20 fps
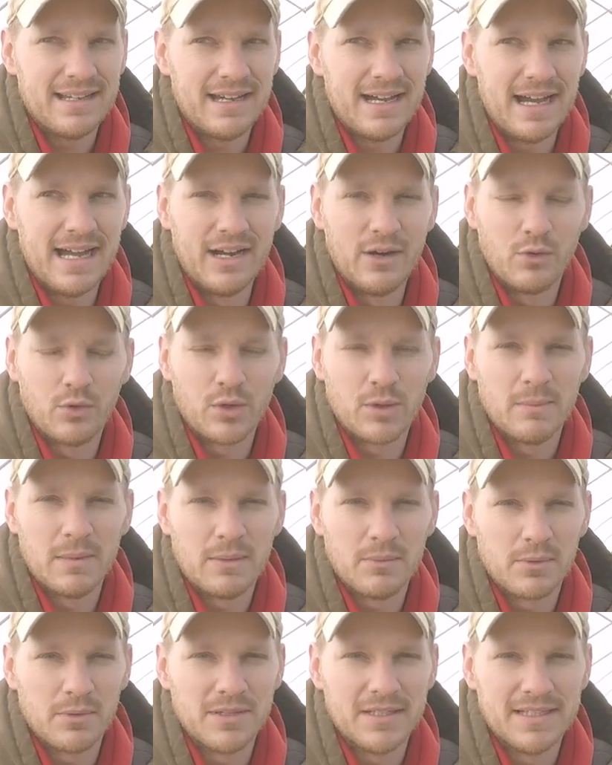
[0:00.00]
I don't
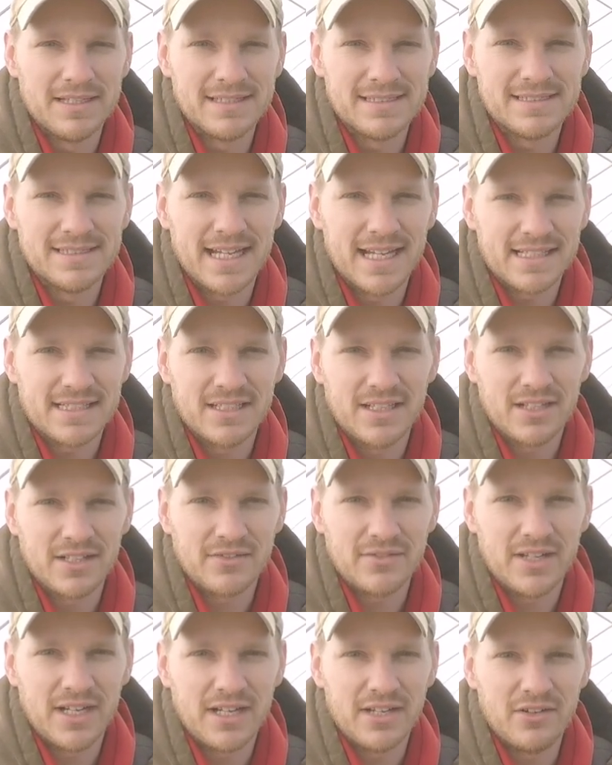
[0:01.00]
remember the exact
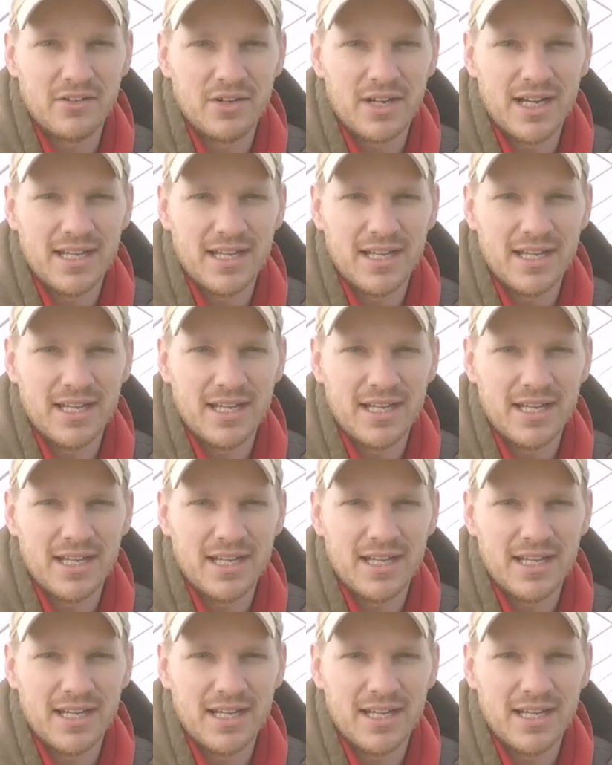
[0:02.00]
dollar value.